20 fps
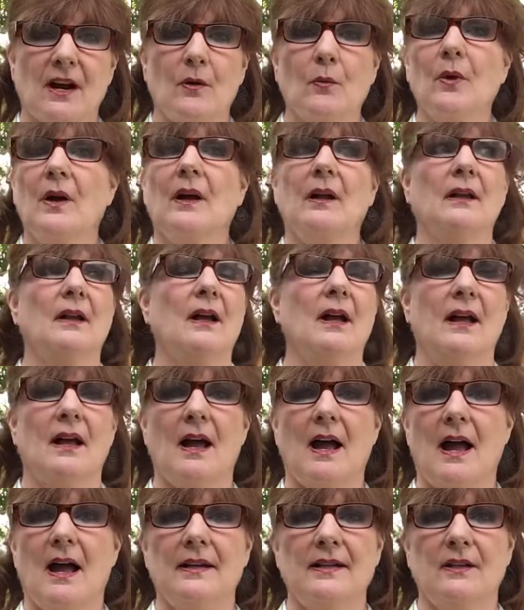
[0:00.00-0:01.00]
Well,
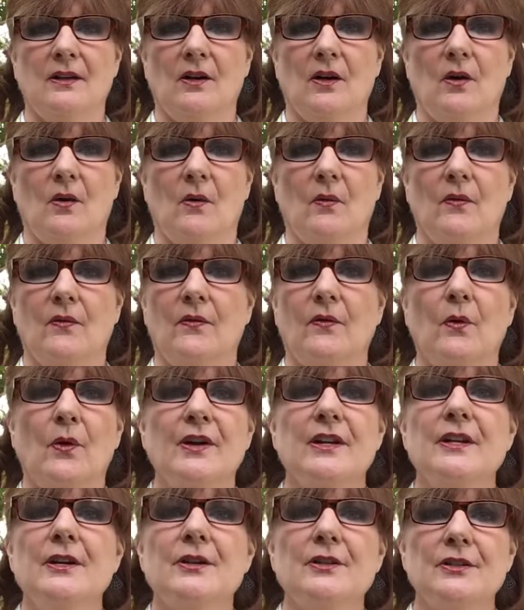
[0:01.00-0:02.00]
for years